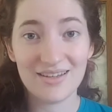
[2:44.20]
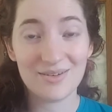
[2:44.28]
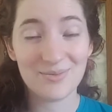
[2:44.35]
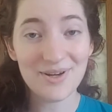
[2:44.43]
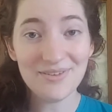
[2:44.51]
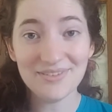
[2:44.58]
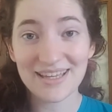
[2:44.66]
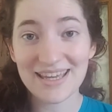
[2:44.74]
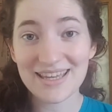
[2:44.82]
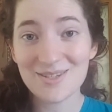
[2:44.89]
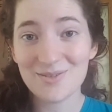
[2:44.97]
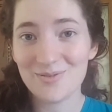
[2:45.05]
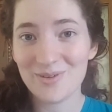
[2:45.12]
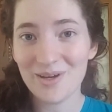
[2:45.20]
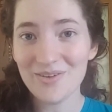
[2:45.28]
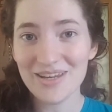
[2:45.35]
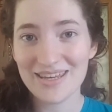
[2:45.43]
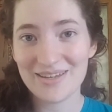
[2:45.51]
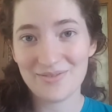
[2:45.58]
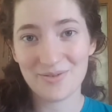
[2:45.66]
Well, it's very
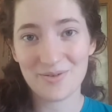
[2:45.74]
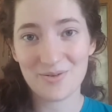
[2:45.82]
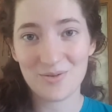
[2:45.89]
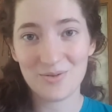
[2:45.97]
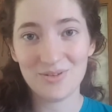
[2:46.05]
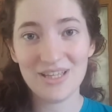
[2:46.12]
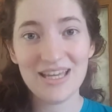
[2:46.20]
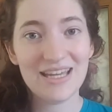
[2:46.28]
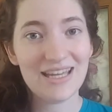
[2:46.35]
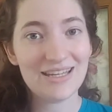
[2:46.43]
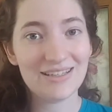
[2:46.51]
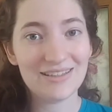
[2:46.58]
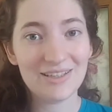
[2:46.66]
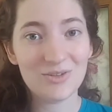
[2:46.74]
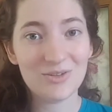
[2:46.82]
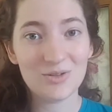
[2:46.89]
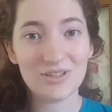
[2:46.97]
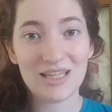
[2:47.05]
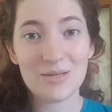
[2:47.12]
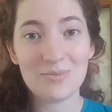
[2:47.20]
difficult to
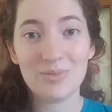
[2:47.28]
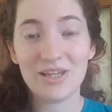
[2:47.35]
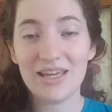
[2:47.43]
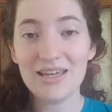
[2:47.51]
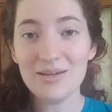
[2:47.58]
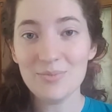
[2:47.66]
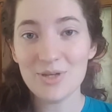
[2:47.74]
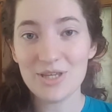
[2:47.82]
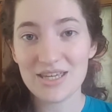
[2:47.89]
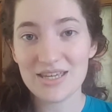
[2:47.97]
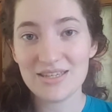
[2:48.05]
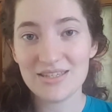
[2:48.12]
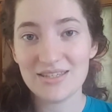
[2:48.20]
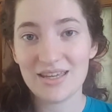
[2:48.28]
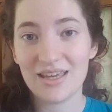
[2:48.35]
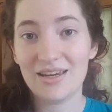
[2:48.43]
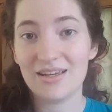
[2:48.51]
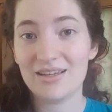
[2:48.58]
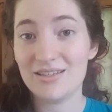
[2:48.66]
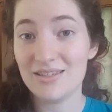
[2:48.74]
literally play a piece in
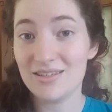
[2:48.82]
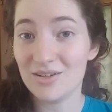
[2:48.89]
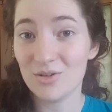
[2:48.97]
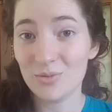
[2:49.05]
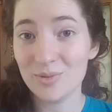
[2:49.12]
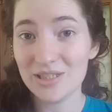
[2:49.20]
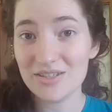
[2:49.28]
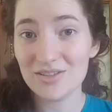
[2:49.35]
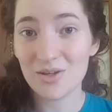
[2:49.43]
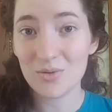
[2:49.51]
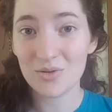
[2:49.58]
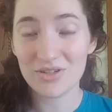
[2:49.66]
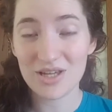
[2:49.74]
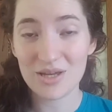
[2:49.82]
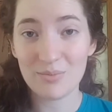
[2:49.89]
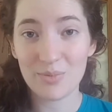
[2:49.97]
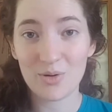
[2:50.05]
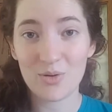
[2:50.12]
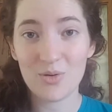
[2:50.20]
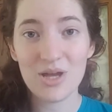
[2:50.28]
a considerably slower
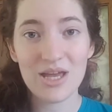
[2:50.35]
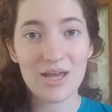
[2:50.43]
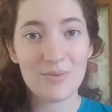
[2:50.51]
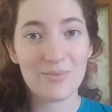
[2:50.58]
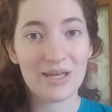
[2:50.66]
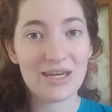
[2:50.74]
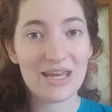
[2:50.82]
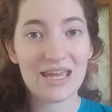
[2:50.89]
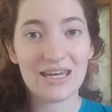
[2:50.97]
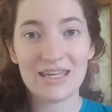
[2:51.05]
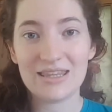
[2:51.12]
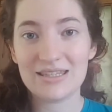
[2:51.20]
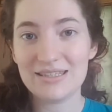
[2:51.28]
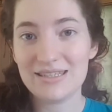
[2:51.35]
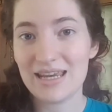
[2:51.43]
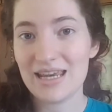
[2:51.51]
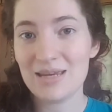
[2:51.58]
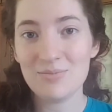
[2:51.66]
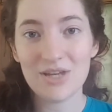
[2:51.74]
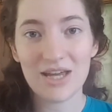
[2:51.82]
tempo, maintaining the
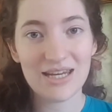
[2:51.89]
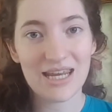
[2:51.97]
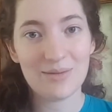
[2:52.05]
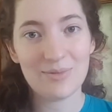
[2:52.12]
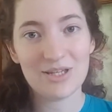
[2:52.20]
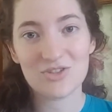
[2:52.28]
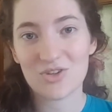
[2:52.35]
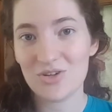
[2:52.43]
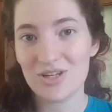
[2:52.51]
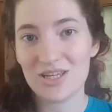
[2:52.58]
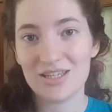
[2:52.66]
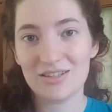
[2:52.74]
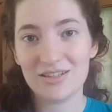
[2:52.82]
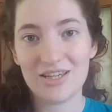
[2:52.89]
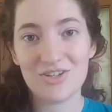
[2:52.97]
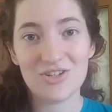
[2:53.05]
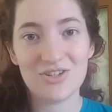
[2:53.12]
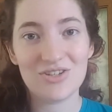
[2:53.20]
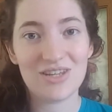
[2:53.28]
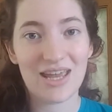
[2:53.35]
same dynamics,
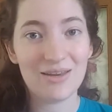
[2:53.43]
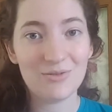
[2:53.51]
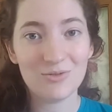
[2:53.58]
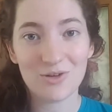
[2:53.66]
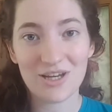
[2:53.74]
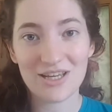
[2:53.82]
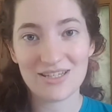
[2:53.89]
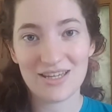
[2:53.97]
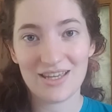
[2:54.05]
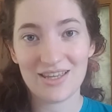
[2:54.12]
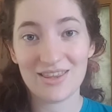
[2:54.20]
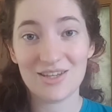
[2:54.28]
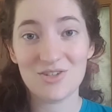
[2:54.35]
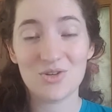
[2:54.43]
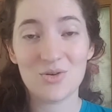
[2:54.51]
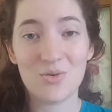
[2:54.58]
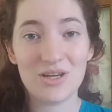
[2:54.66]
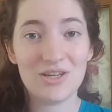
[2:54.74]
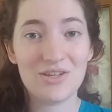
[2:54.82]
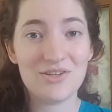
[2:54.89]
articulations, and phrasing that you're
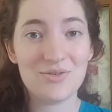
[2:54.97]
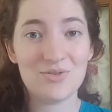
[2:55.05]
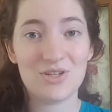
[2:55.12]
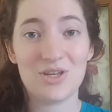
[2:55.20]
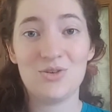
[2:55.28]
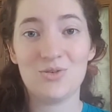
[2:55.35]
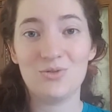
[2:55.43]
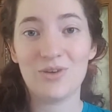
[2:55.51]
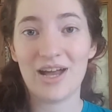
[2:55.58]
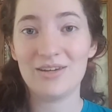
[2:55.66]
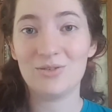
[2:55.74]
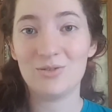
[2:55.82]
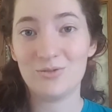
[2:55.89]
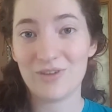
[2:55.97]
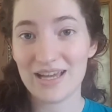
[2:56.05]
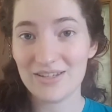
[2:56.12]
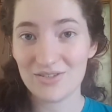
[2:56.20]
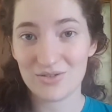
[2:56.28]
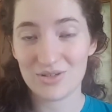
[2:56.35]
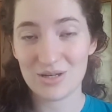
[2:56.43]
going to use in your final
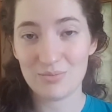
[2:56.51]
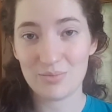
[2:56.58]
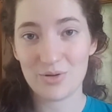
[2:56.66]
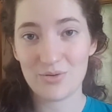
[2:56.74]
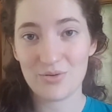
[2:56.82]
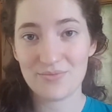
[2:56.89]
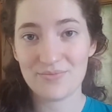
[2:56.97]
faster tempo.